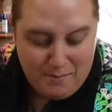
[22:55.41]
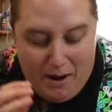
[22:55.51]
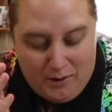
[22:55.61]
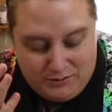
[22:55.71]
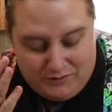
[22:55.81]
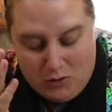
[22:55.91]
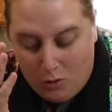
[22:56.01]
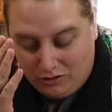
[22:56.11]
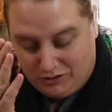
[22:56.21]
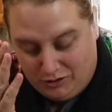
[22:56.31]
amount of
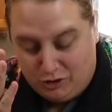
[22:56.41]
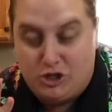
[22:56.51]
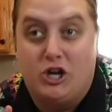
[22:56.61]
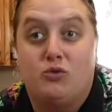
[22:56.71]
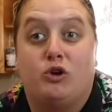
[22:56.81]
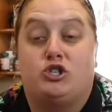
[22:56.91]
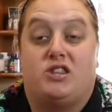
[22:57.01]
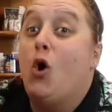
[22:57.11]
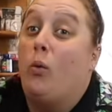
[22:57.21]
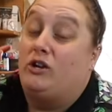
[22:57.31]
cornstarch in, which
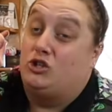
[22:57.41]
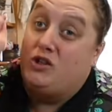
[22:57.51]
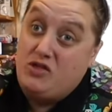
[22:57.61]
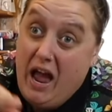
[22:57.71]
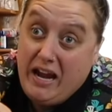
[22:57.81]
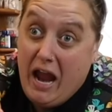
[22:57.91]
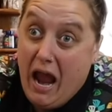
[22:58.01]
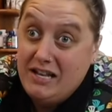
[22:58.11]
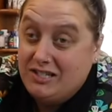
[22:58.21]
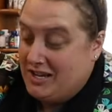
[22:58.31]
which
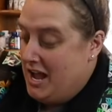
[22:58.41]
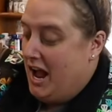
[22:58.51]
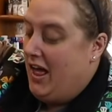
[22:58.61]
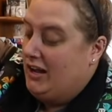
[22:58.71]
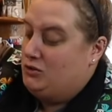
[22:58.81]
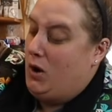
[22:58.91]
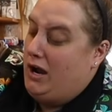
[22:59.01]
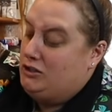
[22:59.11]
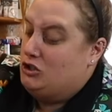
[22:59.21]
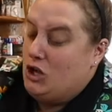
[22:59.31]
thickens. That's
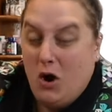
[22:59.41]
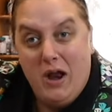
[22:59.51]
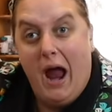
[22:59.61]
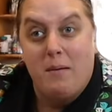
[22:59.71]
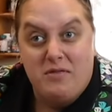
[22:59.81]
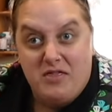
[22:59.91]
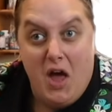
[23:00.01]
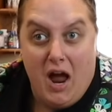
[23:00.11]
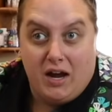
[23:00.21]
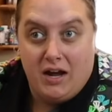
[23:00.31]
why it's so damn
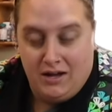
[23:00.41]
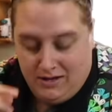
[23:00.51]
thick.